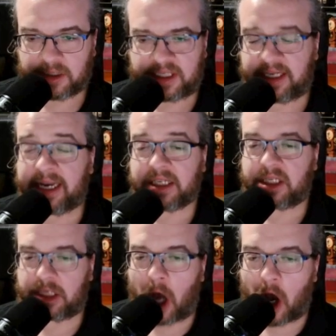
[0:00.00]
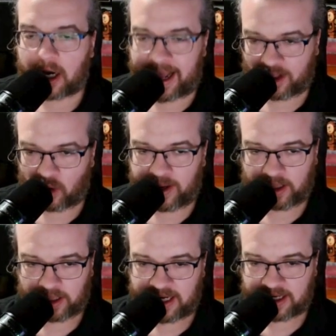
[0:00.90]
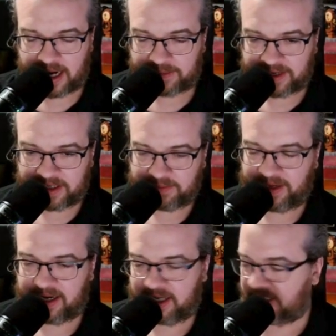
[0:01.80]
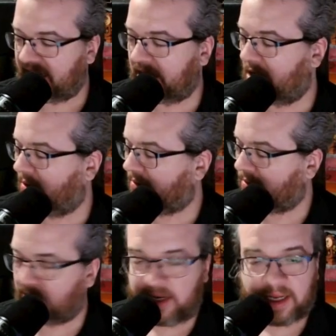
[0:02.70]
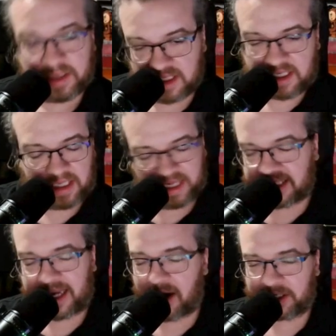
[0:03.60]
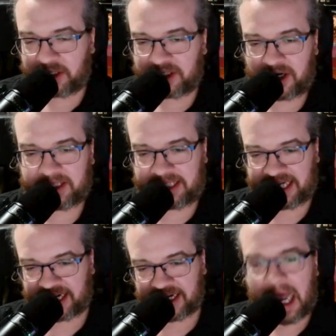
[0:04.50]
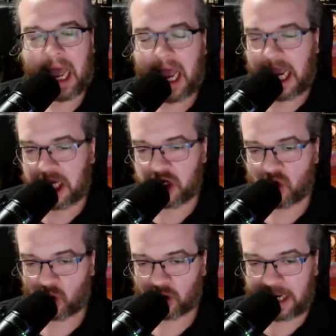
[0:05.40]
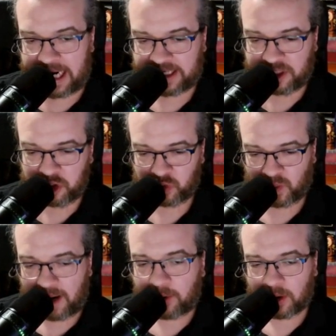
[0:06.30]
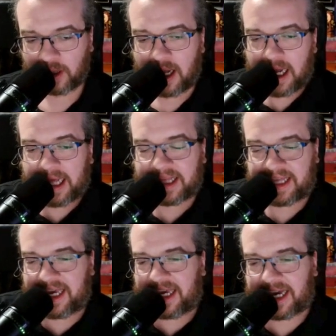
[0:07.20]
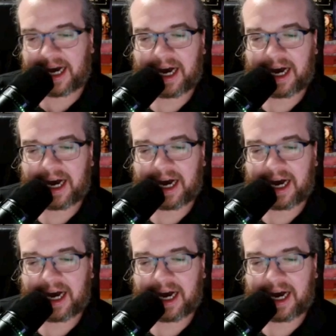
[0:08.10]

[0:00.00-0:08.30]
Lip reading: Sing a song, LOL, he named it, because he knows when these characters start singing, you're in trouble. The